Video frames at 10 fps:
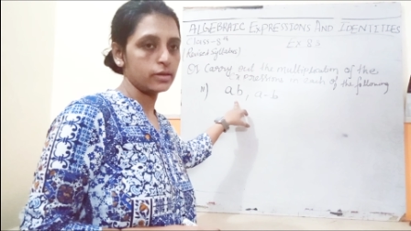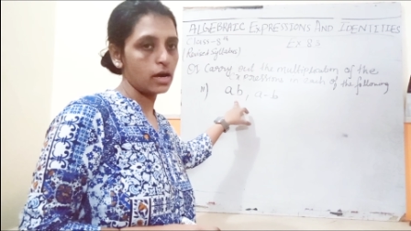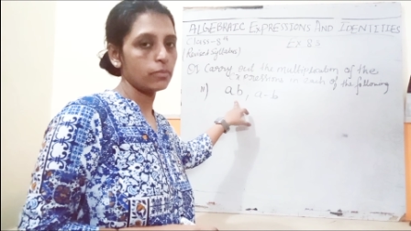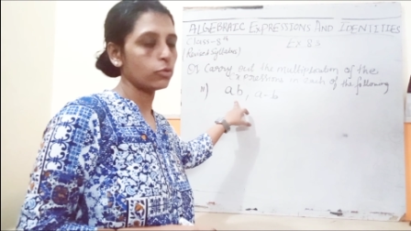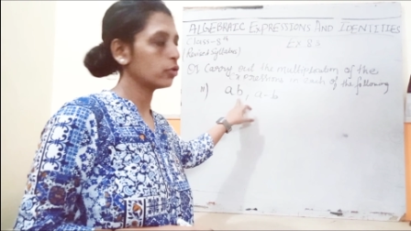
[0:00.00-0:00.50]

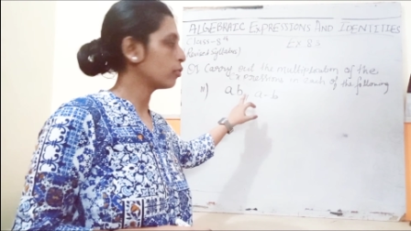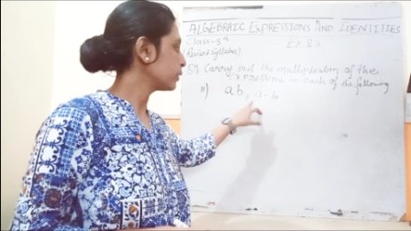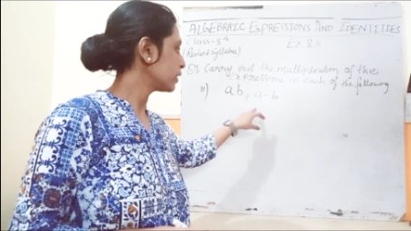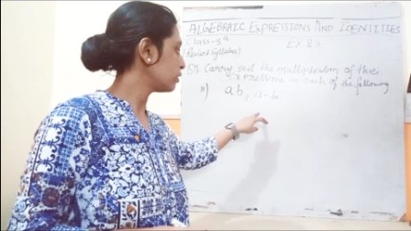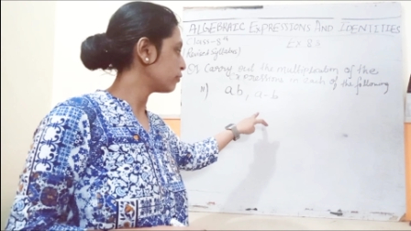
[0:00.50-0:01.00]

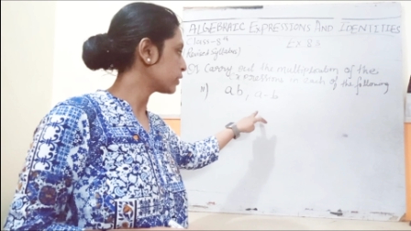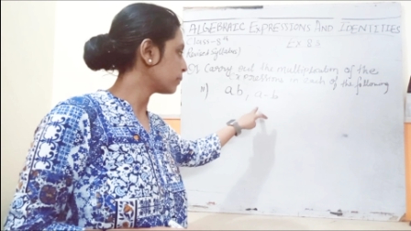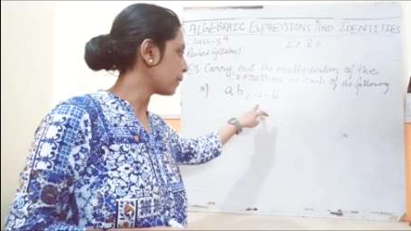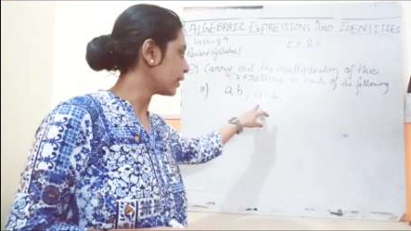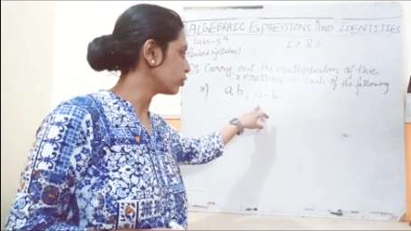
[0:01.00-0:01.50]
monomial, with a
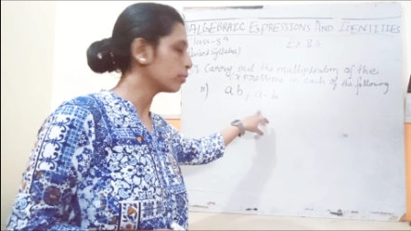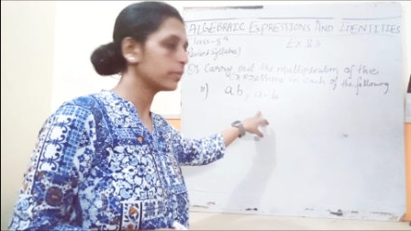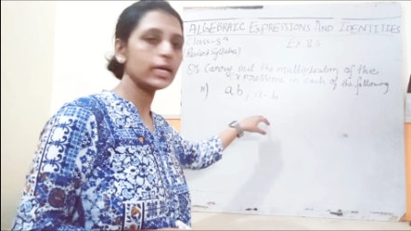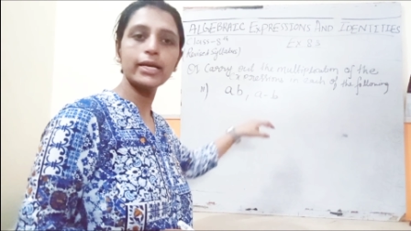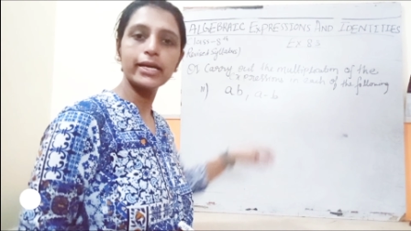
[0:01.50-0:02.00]
binomial
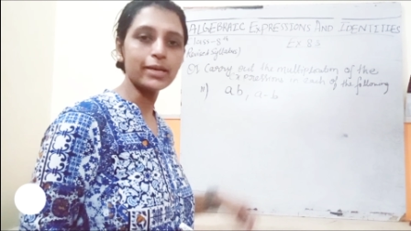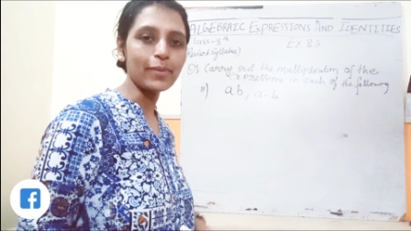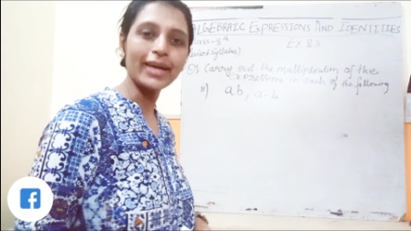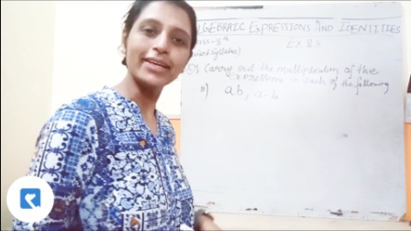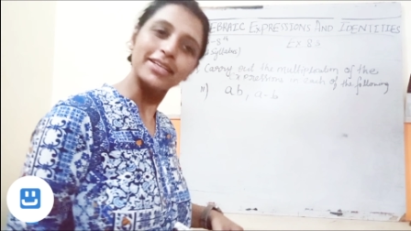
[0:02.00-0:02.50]
a
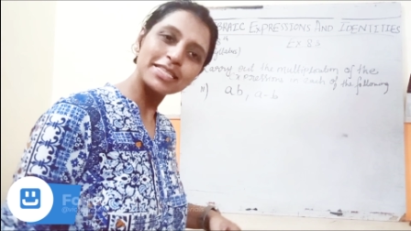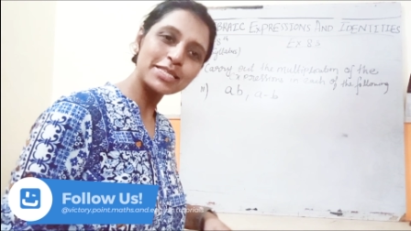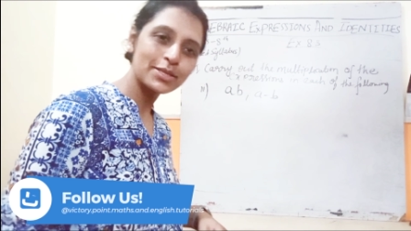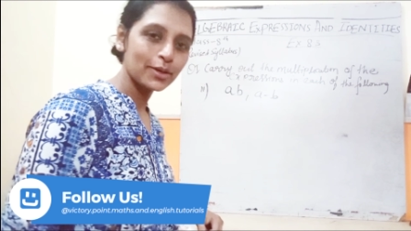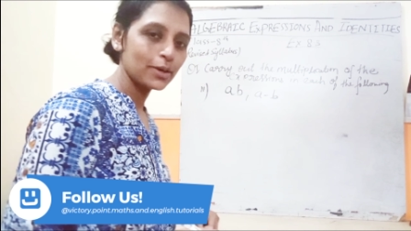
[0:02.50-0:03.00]
minus
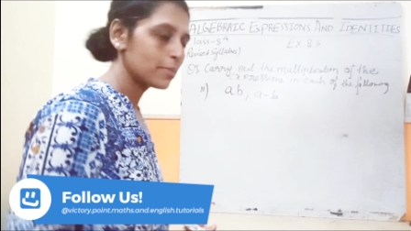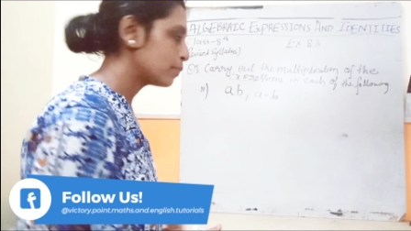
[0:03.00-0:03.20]
b.